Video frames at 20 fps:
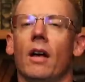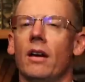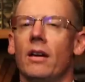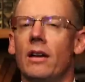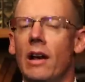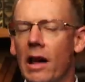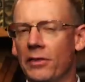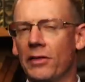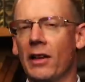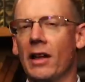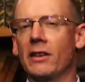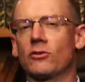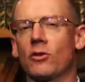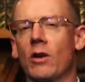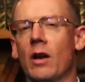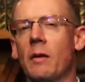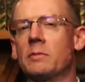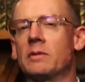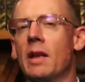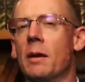Nothing
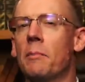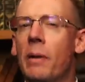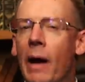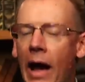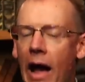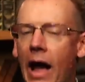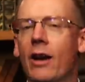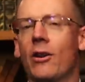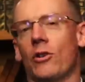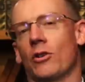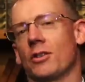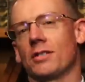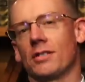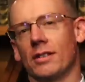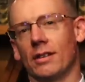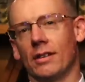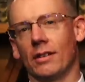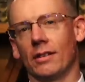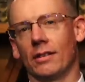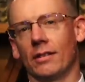screams
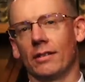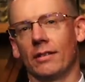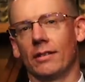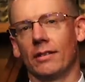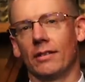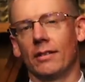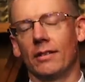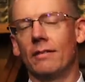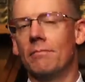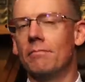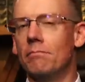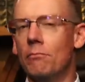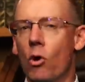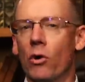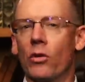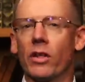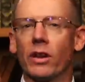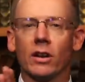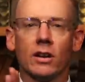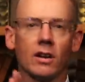hypocrisy
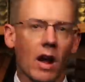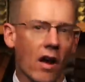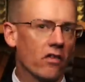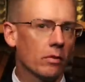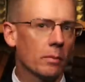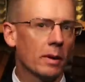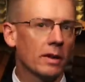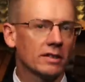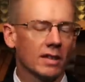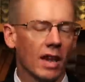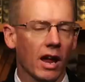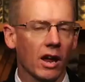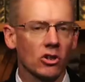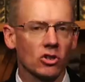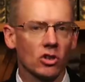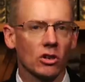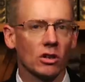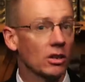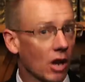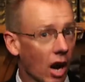more than
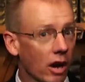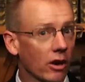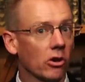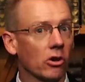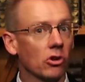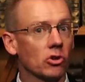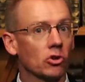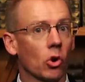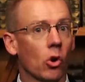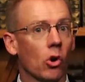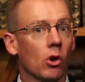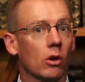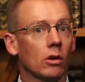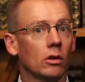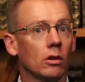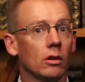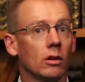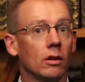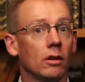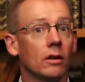government-sanctioned gun
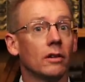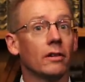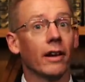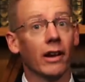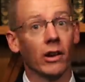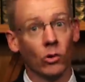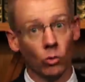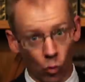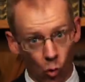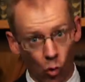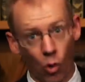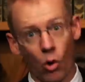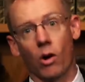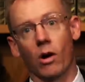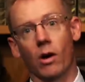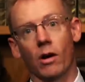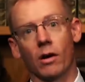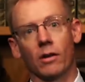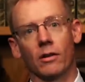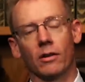control and
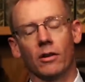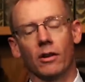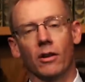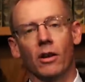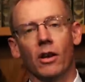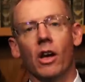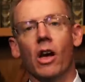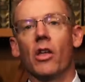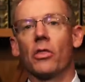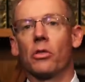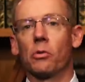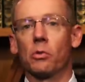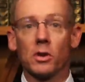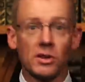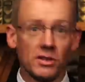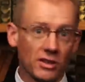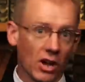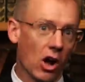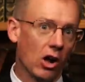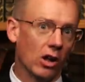war. The
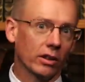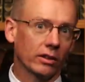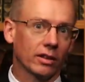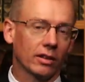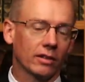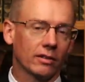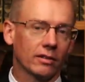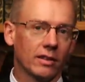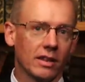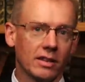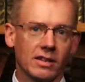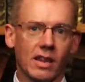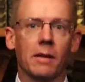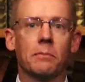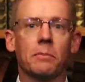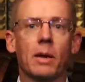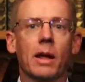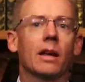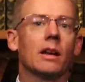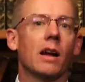result is that
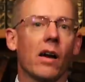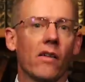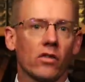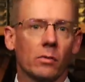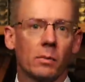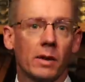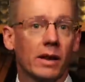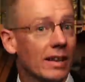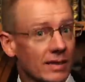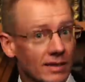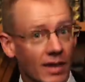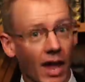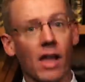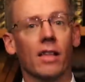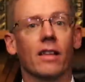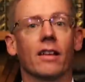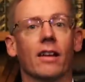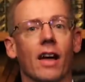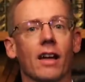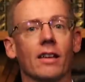big government is
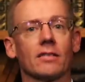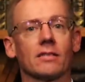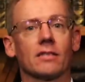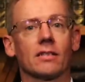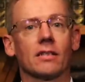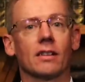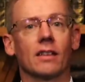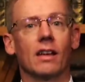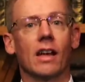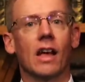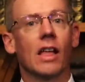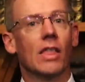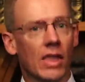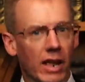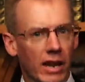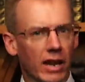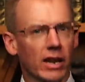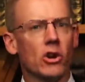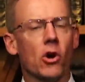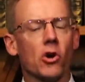telling us
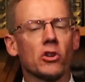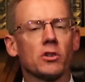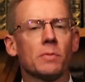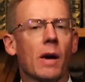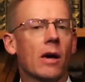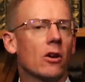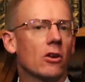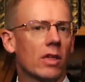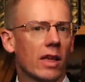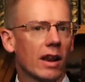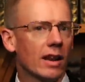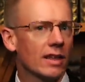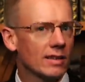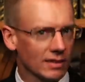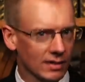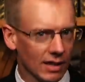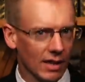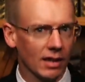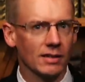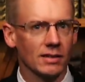that it knows better than its
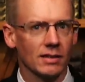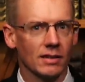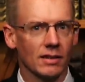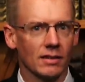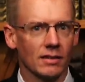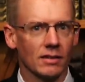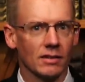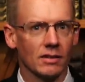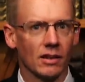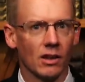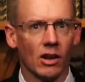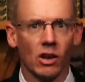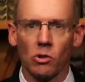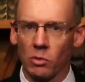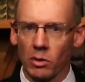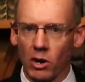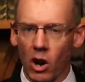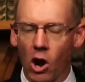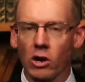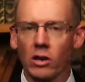citizens
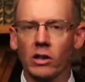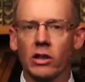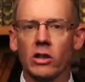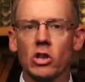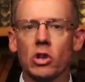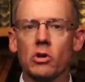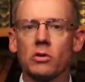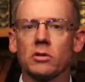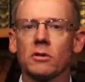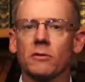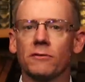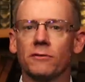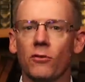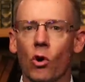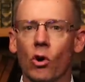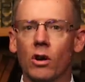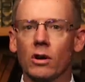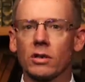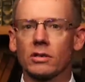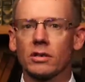regarding the use of
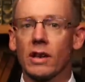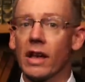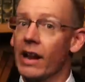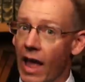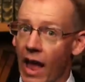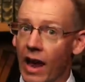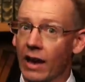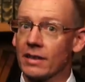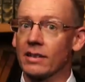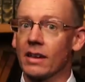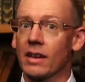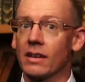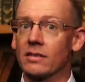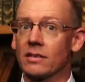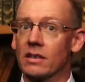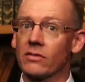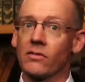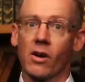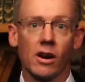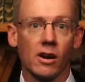force and access
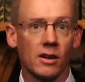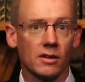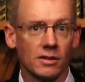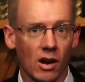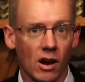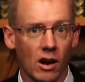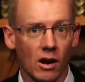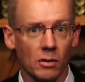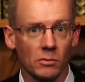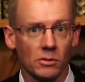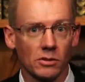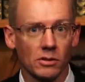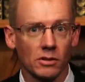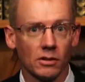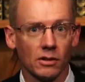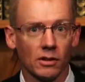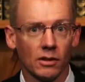to various arms.